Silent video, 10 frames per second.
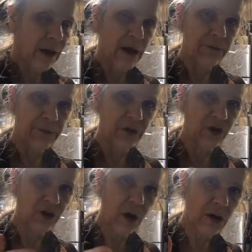And if you
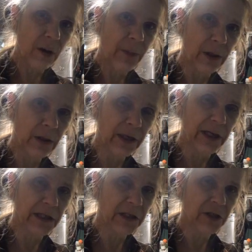stock up on
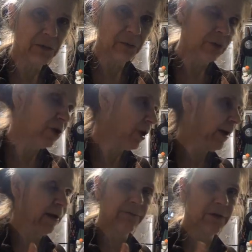lids, which
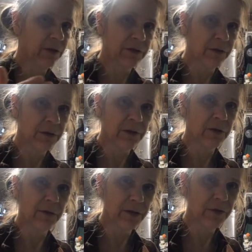I have tons and
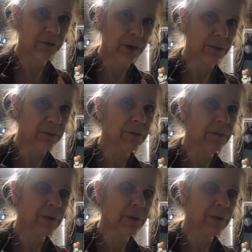tons of lids around,